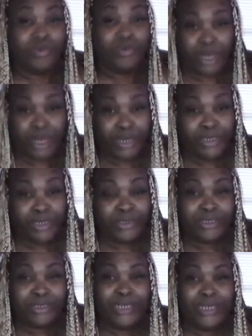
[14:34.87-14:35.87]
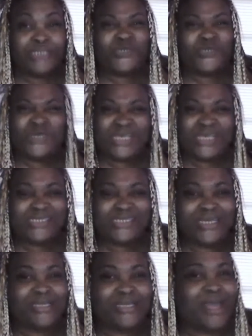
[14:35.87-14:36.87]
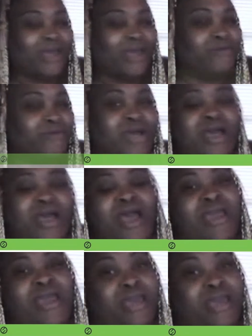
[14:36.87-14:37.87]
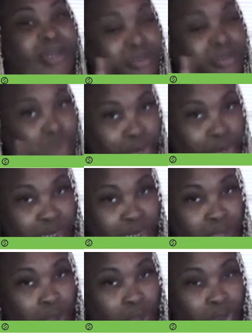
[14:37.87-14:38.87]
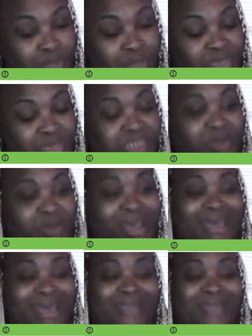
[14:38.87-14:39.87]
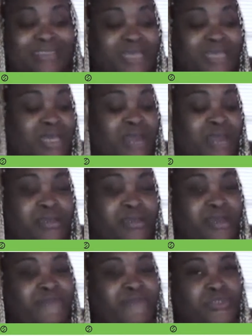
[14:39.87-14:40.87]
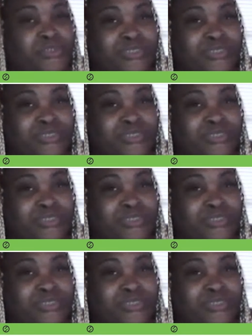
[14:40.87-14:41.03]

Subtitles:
ready. And then as soon as I set the live, I had an important call come in, so I had to take it. I didn't have a choice.